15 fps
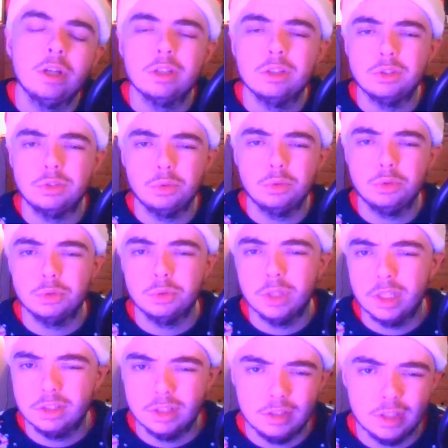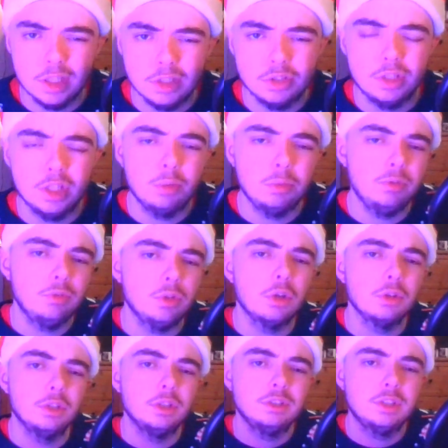There's also this addition that we've
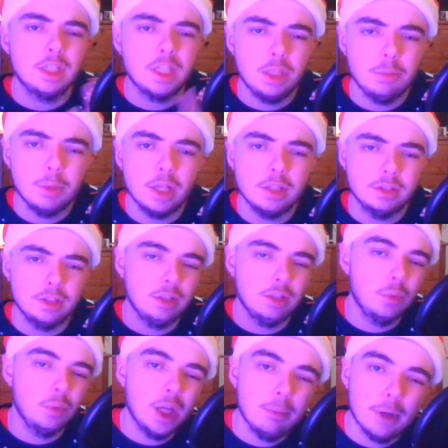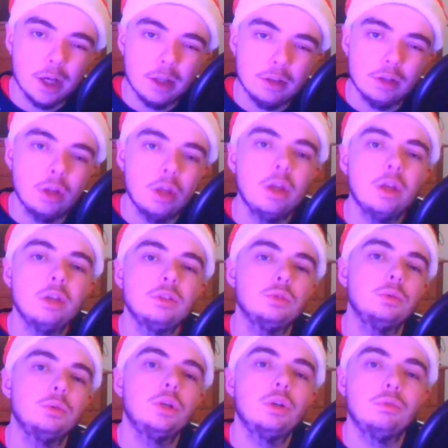got the sticky bandit, the wet bandit, so
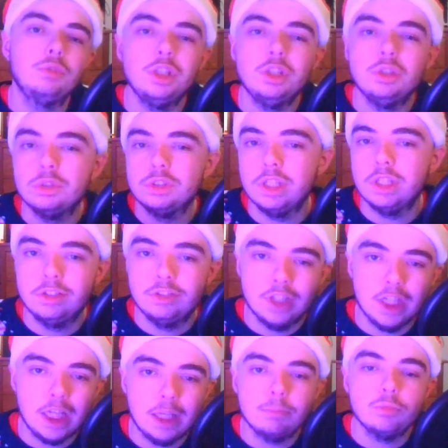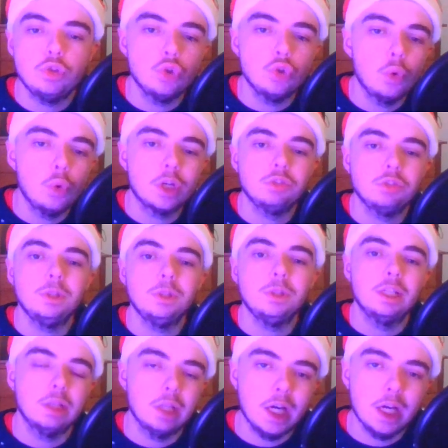we're not reusing the same joke as we did
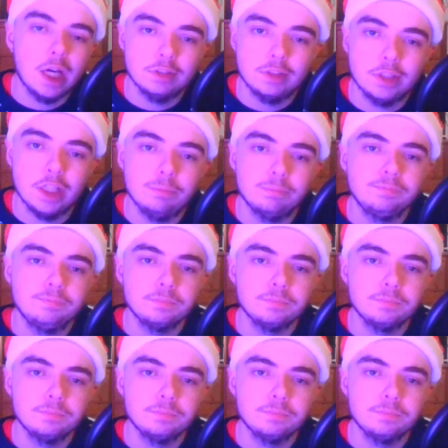last time.